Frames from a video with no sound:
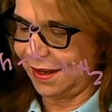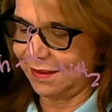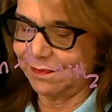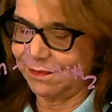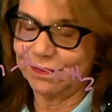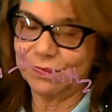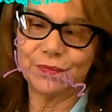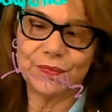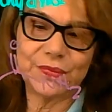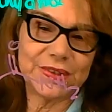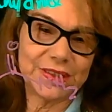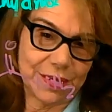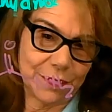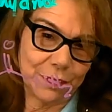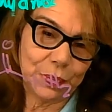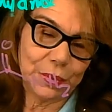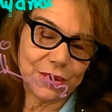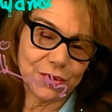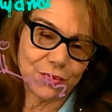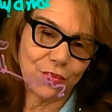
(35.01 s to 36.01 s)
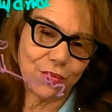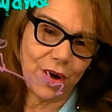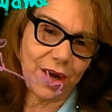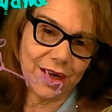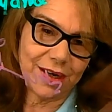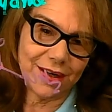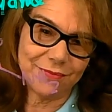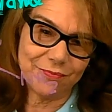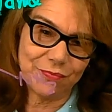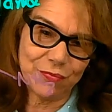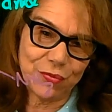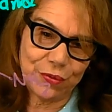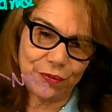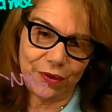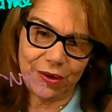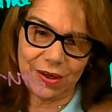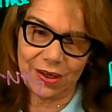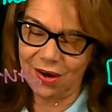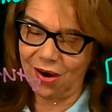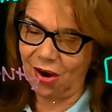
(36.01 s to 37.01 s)
simplest one and moving
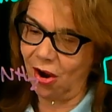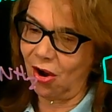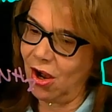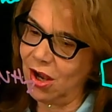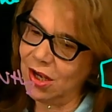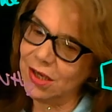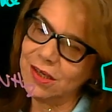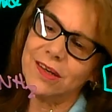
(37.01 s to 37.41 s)
on.